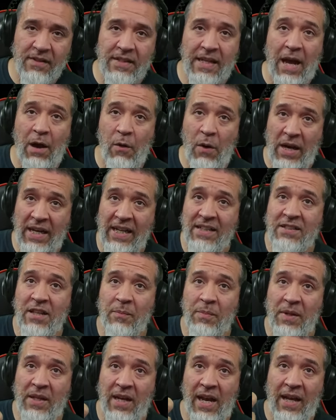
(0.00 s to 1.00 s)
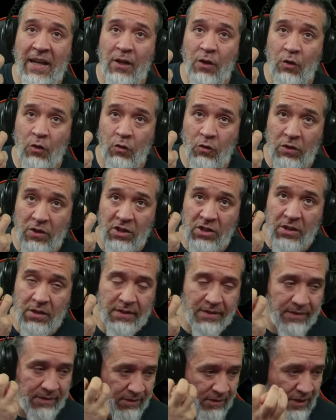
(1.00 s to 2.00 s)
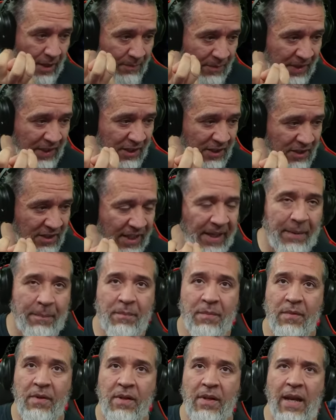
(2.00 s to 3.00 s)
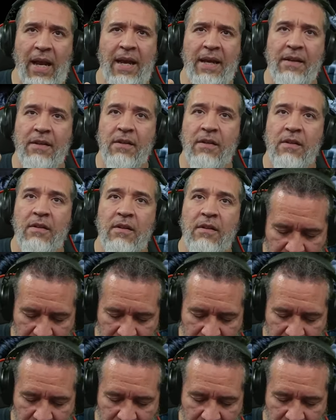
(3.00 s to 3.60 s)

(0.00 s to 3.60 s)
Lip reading: now I need something like something deep. Like